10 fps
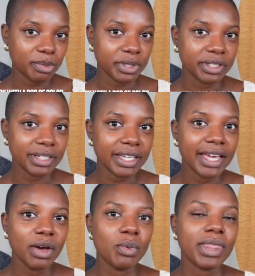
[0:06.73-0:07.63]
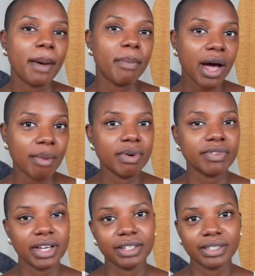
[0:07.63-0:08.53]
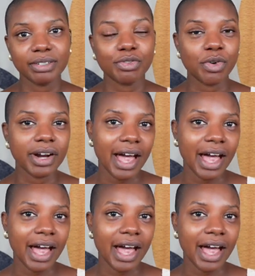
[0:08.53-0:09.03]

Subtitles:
look with a pop of color for an